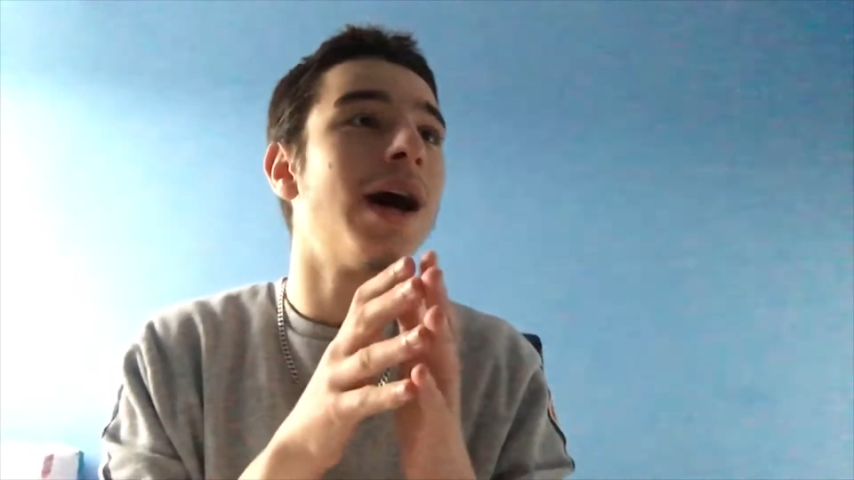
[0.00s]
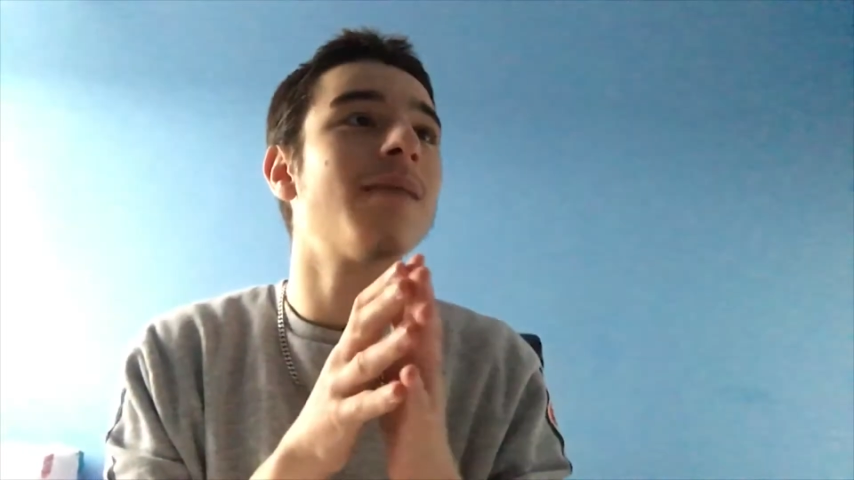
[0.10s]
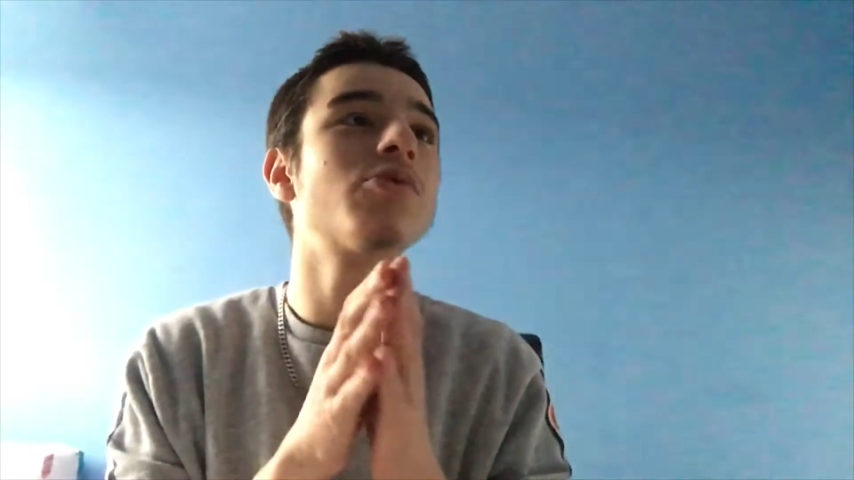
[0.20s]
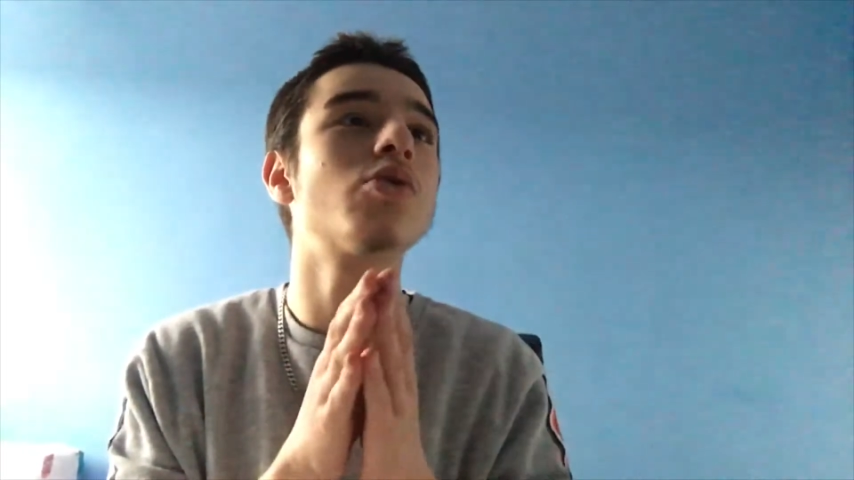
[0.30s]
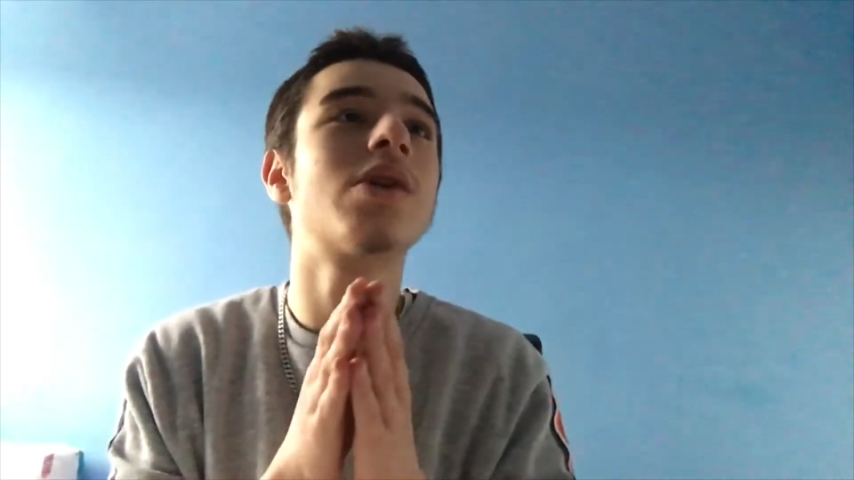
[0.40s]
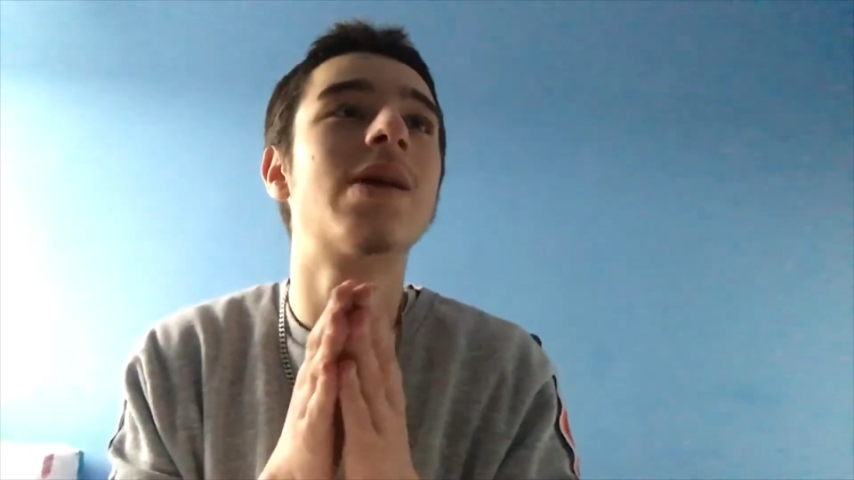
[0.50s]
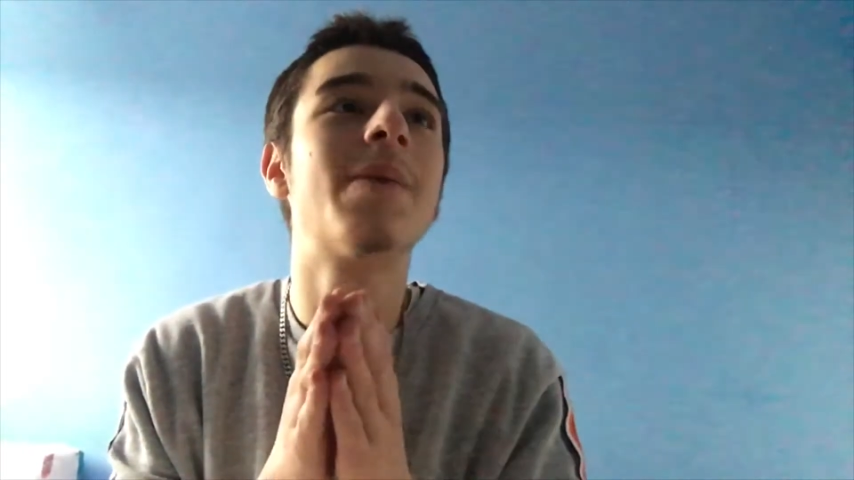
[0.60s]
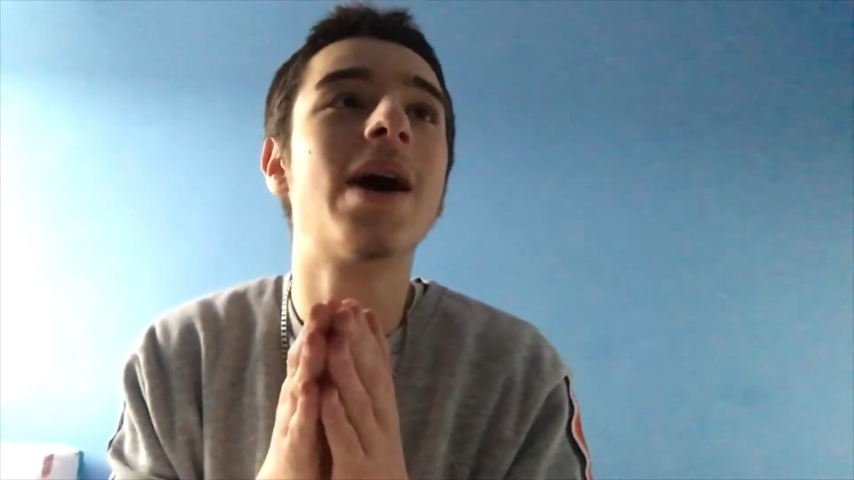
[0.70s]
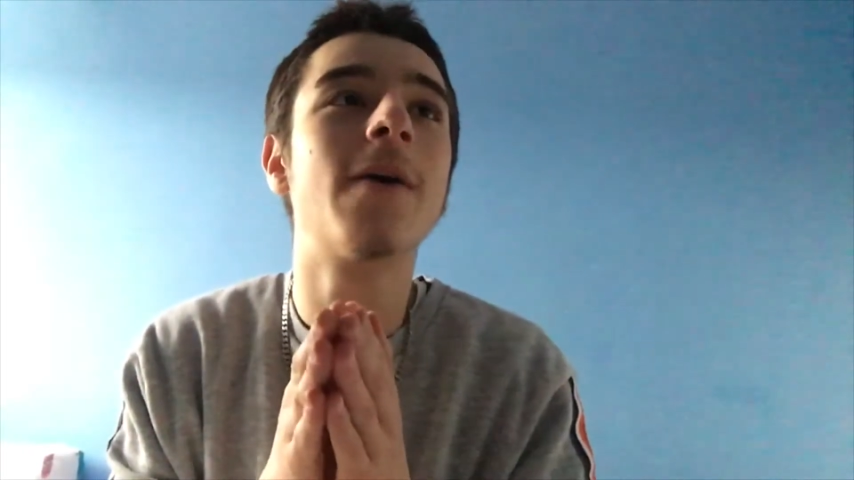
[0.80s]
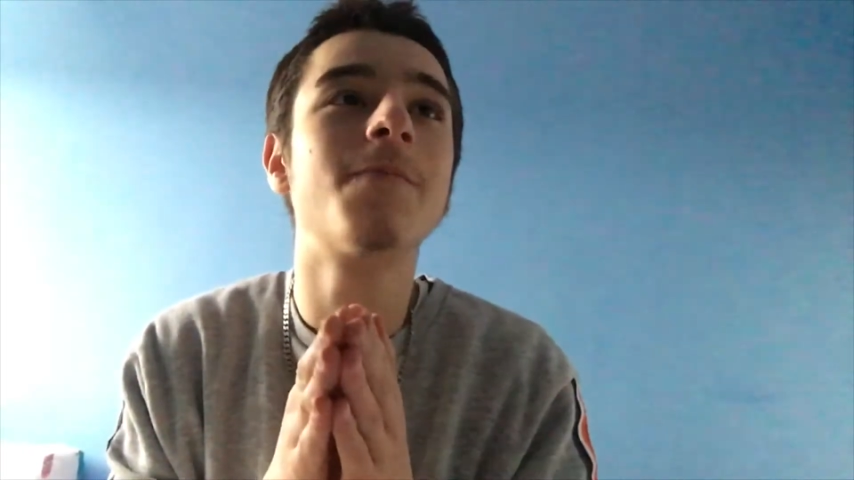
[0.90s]
I'm talking
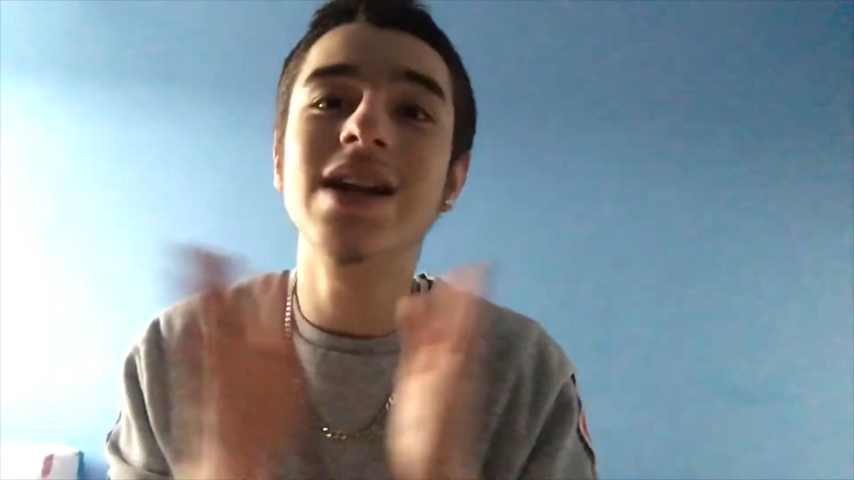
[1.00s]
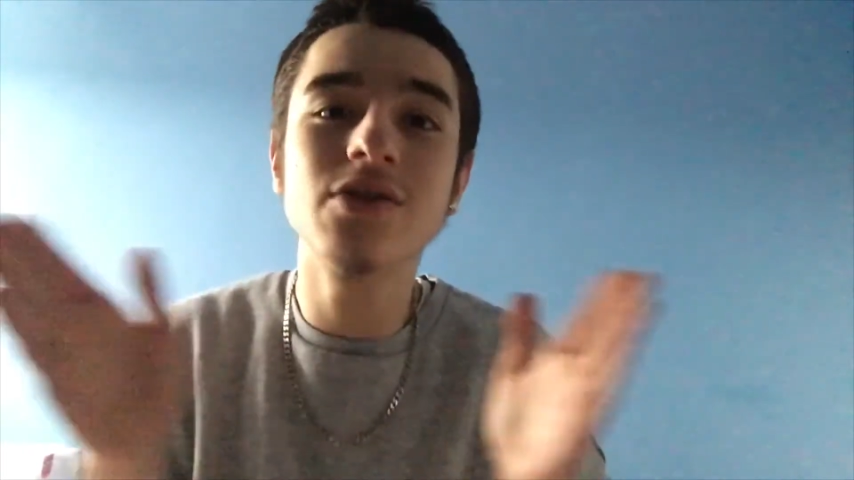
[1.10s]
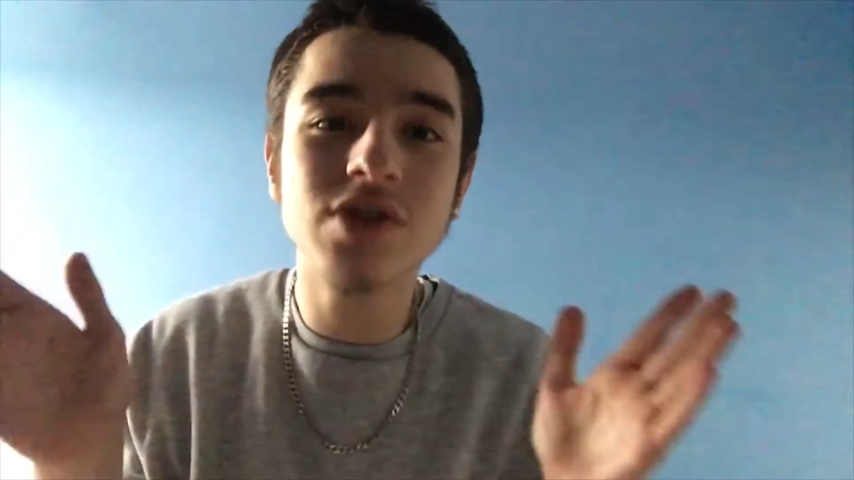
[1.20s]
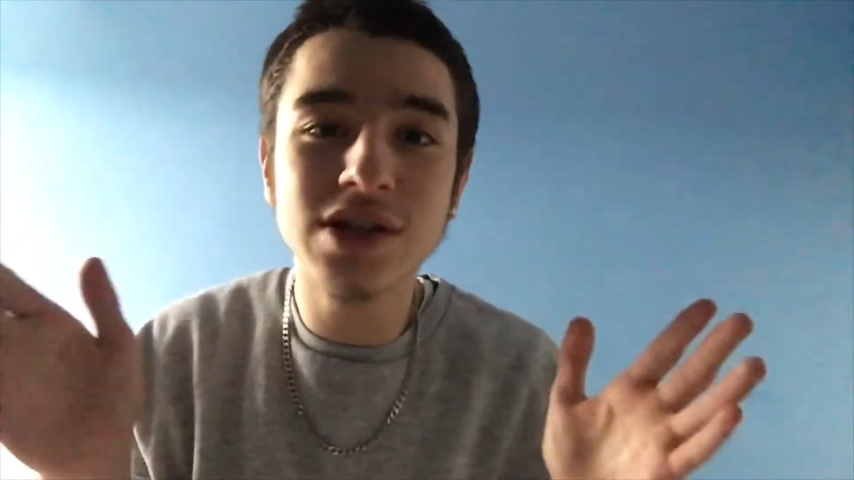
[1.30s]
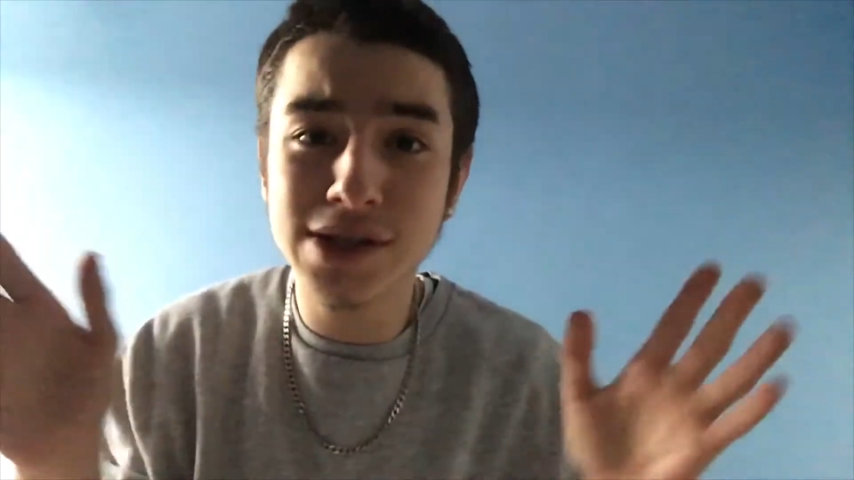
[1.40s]
about literally